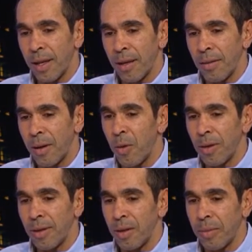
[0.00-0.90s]

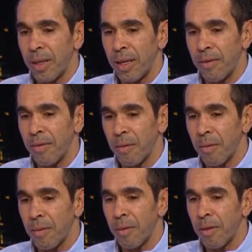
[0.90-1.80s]
to believe
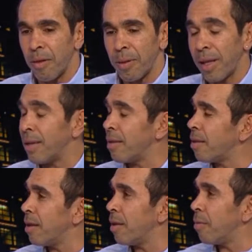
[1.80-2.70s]
the players
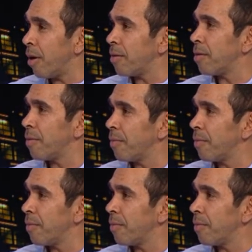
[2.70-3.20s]
and the brothers.